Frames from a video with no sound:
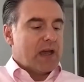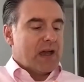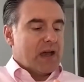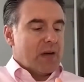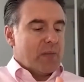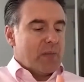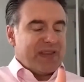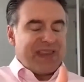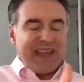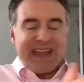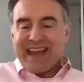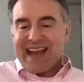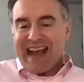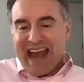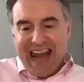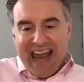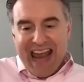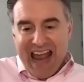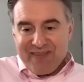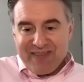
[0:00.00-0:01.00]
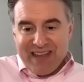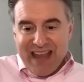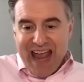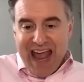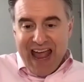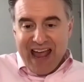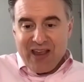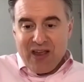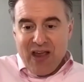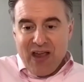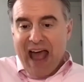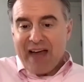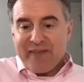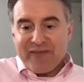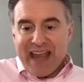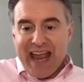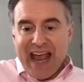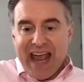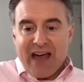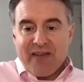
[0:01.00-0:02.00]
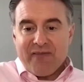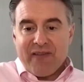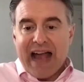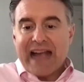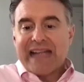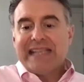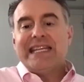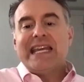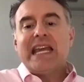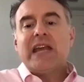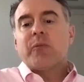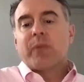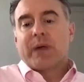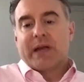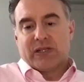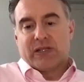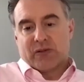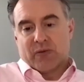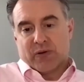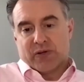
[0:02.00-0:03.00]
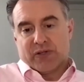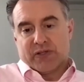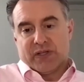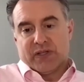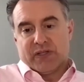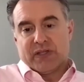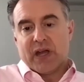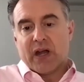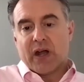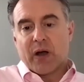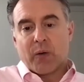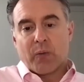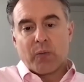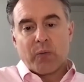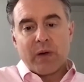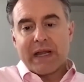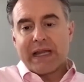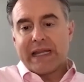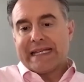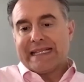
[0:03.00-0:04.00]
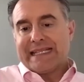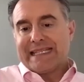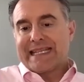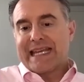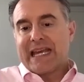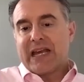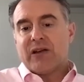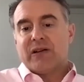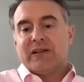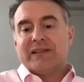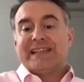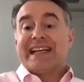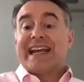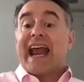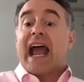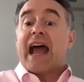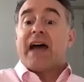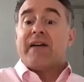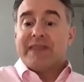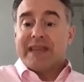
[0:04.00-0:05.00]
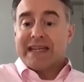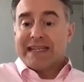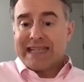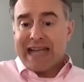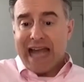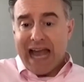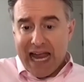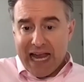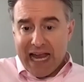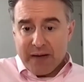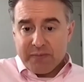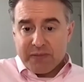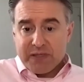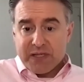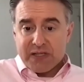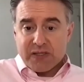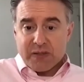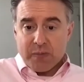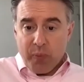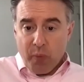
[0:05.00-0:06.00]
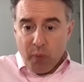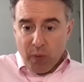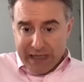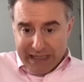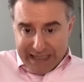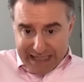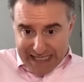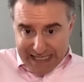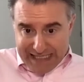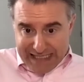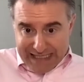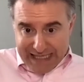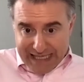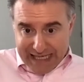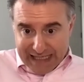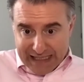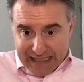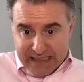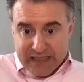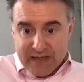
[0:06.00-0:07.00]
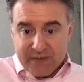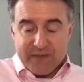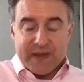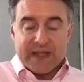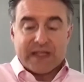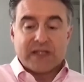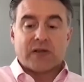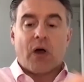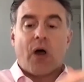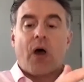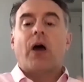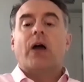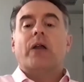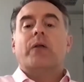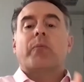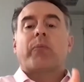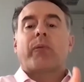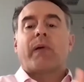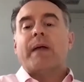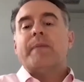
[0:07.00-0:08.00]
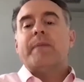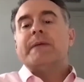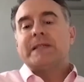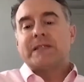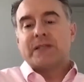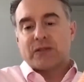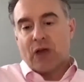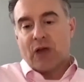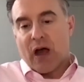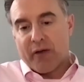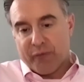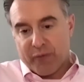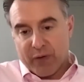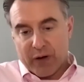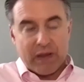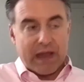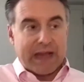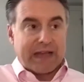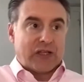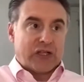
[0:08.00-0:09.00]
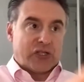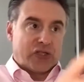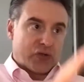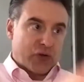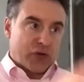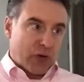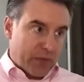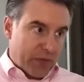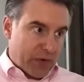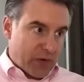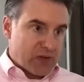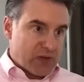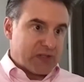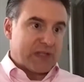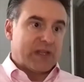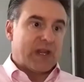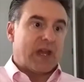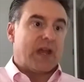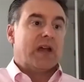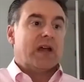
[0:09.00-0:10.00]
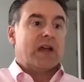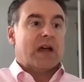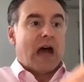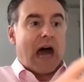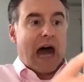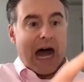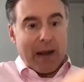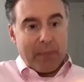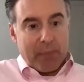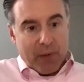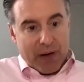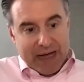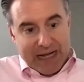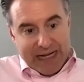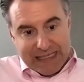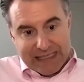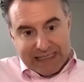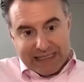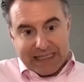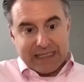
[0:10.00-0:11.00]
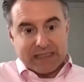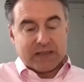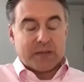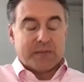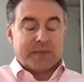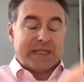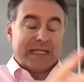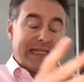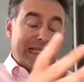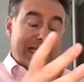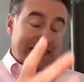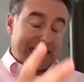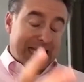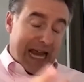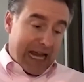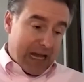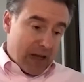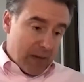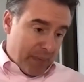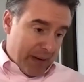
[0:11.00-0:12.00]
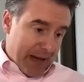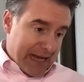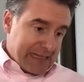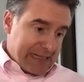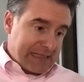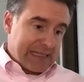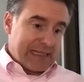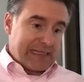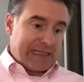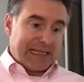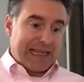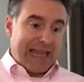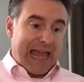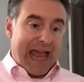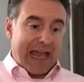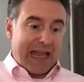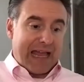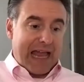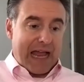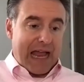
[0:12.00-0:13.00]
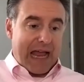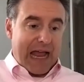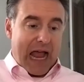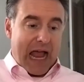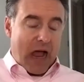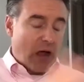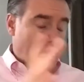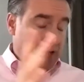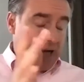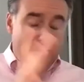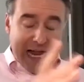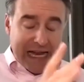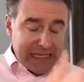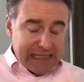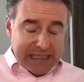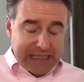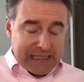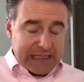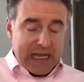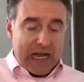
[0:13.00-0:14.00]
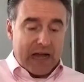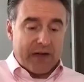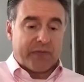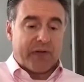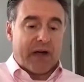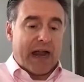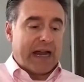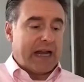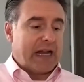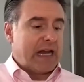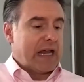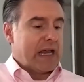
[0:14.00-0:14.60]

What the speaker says: But then you have to have IT resources that are really skilled and have the time to support these things. If it's on-premise software, like the servers and the operating systems and the databases and that, all kinds of stuff, right?